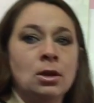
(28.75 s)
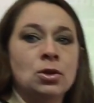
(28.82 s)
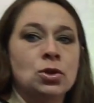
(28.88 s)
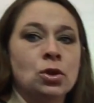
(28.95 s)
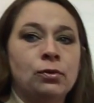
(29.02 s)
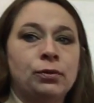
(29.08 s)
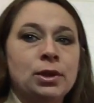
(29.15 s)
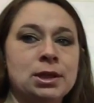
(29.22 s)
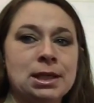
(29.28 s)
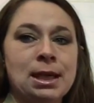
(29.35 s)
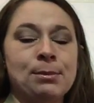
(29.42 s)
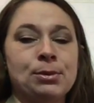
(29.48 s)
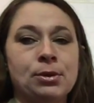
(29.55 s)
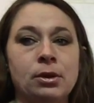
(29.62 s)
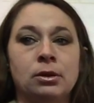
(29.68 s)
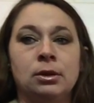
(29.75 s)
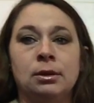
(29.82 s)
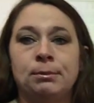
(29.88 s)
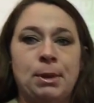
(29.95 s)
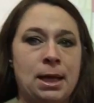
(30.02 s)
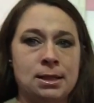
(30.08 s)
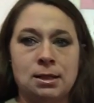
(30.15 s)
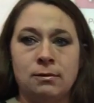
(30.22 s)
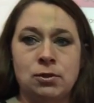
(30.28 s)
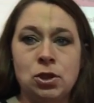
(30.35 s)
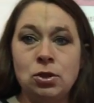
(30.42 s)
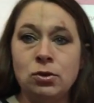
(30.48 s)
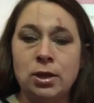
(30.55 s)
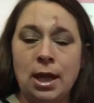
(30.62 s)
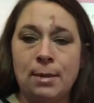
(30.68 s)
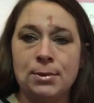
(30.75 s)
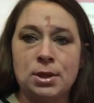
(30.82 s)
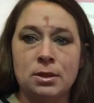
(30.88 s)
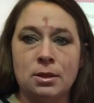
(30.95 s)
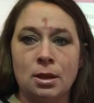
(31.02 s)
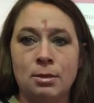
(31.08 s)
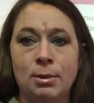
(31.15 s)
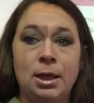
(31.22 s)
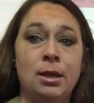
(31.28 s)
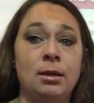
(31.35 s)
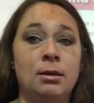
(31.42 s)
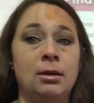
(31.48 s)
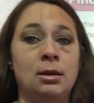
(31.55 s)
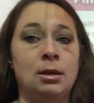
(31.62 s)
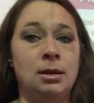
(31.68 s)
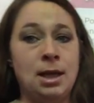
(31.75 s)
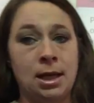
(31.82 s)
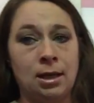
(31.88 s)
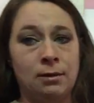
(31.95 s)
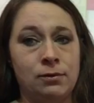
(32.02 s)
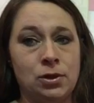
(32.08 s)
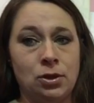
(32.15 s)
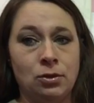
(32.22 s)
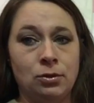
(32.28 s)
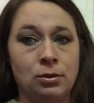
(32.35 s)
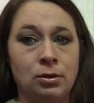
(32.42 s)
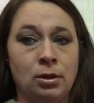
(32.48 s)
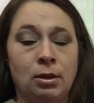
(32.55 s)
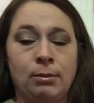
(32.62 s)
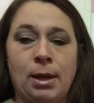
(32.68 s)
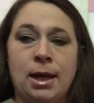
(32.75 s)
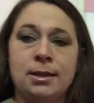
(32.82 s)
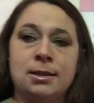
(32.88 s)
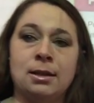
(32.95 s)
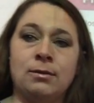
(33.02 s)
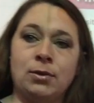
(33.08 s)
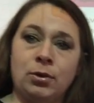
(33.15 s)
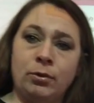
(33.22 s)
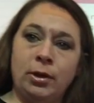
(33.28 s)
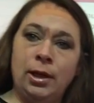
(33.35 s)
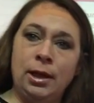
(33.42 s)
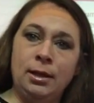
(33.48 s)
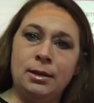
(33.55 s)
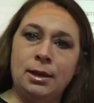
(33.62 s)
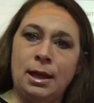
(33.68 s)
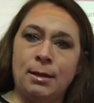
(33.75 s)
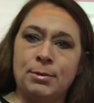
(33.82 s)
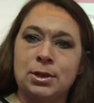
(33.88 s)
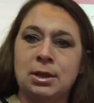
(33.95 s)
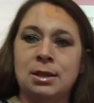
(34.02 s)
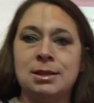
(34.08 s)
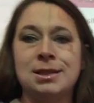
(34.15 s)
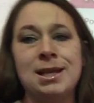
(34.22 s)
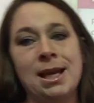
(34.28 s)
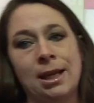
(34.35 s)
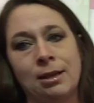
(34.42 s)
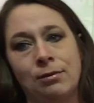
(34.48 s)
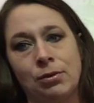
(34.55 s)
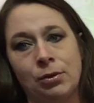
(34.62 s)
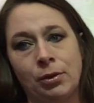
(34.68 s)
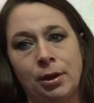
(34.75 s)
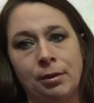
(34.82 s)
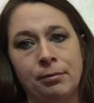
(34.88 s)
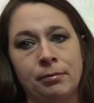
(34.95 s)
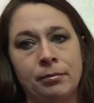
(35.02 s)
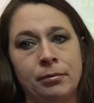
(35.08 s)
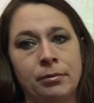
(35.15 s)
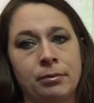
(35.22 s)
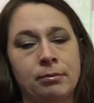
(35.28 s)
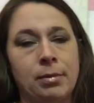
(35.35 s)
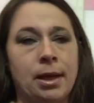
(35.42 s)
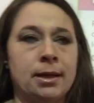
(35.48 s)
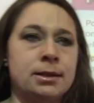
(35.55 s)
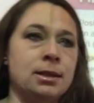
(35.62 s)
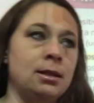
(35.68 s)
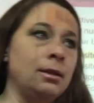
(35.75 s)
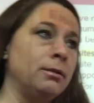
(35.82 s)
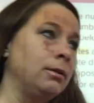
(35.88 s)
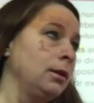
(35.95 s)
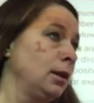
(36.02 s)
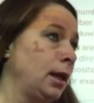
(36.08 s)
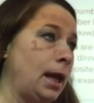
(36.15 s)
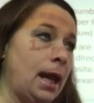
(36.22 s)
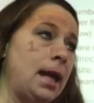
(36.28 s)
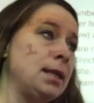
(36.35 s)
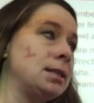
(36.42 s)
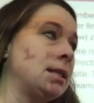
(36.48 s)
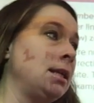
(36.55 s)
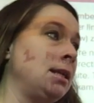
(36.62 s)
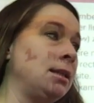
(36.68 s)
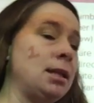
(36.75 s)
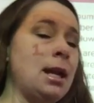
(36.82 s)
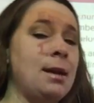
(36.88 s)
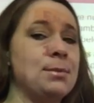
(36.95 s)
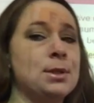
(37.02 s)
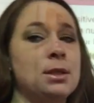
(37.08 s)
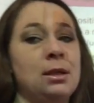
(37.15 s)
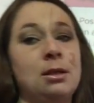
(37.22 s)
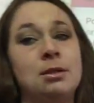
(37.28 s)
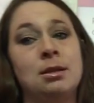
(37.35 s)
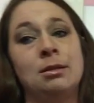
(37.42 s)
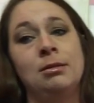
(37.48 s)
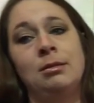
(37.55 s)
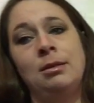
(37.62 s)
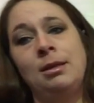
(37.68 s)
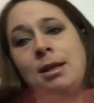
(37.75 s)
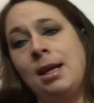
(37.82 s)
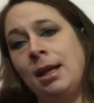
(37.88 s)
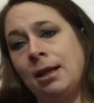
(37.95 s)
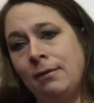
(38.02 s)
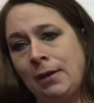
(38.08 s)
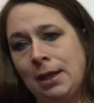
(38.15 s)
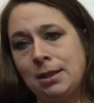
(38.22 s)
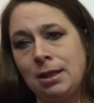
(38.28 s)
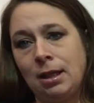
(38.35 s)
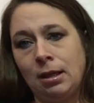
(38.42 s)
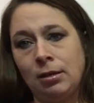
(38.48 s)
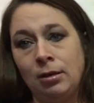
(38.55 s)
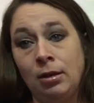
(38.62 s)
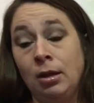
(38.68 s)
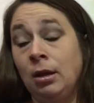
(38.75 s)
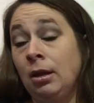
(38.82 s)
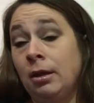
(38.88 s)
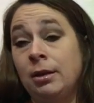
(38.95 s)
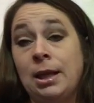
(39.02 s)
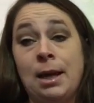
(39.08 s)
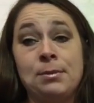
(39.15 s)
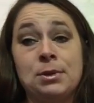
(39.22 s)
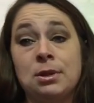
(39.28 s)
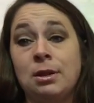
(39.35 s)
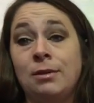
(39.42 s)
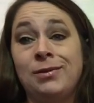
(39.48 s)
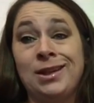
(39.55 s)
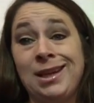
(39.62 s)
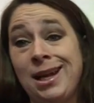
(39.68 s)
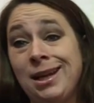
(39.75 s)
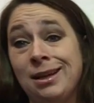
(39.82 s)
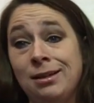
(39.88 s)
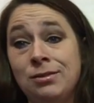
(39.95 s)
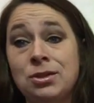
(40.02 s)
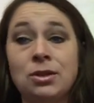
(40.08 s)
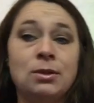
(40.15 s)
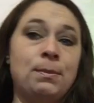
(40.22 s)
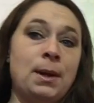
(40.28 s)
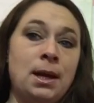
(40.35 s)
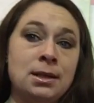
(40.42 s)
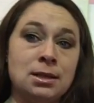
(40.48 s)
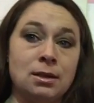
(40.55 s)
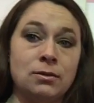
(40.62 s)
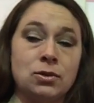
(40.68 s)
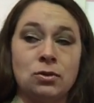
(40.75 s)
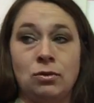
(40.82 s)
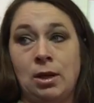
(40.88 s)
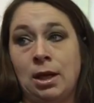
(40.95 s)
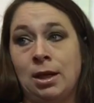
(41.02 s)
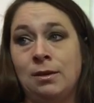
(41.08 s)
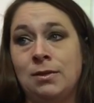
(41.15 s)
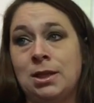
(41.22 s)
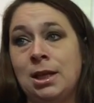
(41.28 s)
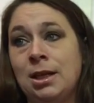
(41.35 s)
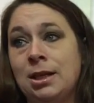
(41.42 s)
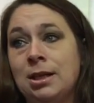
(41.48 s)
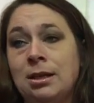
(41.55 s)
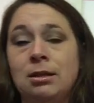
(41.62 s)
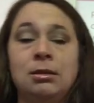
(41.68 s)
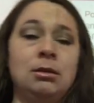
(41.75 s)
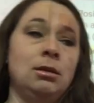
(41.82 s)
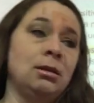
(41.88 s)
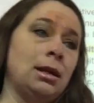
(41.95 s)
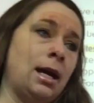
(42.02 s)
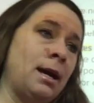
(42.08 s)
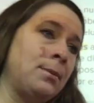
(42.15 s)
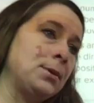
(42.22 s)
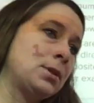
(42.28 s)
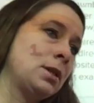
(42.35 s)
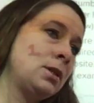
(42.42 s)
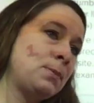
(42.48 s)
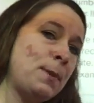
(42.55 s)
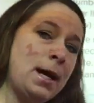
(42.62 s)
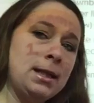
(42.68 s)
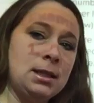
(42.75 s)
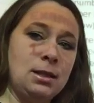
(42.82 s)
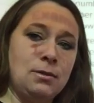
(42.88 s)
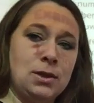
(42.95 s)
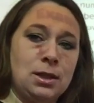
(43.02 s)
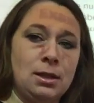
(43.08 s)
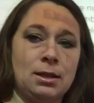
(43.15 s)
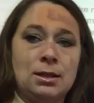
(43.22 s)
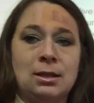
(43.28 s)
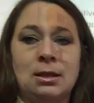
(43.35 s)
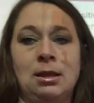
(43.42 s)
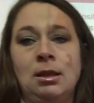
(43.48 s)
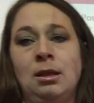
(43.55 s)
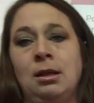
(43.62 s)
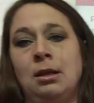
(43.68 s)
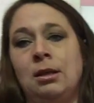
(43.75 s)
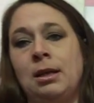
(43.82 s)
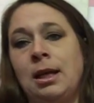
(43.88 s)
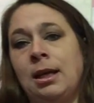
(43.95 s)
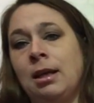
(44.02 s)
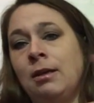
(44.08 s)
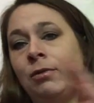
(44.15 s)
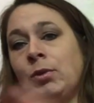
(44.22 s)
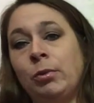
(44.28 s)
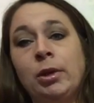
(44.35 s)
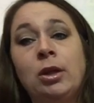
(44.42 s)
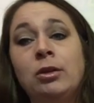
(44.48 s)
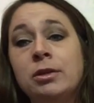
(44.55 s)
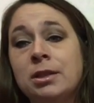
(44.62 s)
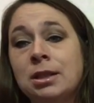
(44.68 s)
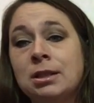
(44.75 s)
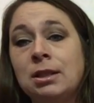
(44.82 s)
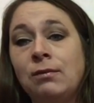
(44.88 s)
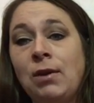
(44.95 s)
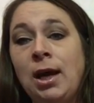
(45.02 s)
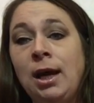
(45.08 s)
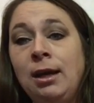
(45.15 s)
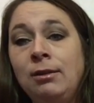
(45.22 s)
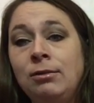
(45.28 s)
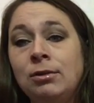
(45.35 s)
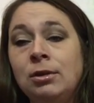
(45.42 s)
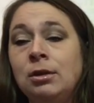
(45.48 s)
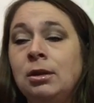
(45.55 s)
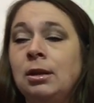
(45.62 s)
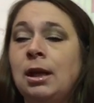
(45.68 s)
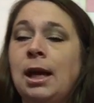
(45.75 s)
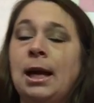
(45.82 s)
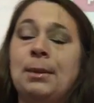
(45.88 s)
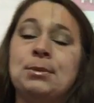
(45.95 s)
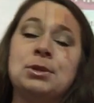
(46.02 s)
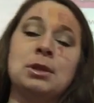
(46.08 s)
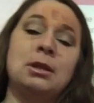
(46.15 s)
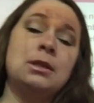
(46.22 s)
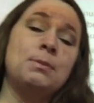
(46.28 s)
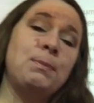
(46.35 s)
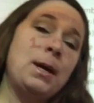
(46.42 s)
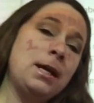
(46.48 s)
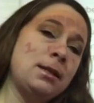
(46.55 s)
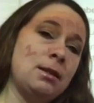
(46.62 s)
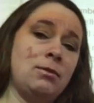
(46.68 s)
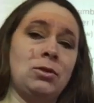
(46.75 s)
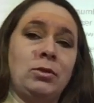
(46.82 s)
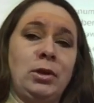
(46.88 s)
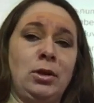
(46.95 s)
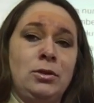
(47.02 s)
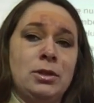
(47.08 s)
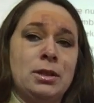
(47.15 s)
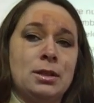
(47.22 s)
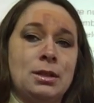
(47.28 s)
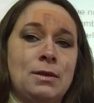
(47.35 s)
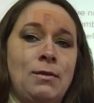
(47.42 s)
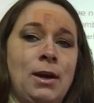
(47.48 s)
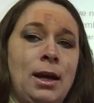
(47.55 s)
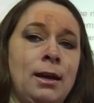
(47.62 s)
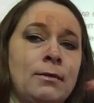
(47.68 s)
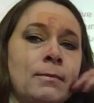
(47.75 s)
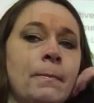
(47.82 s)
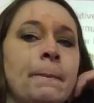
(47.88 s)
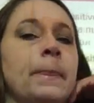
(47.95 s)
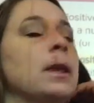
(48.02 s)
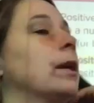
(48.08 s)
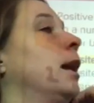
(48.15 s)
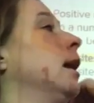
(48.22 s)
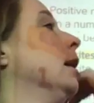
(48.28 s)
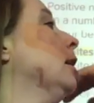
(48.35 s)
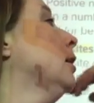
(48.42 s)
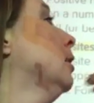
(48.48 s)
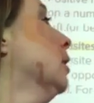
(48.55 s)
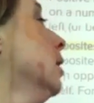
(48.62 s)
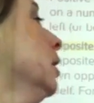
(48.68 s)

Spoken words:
So, for example, positive 2, the opposite is going to be -2. Positive 3, the opposite is -3. Positive 18, the opposite is -18. The opposite of the negatives are the positives. So -6, opposite is +6. -365, opposite is +365. Okay?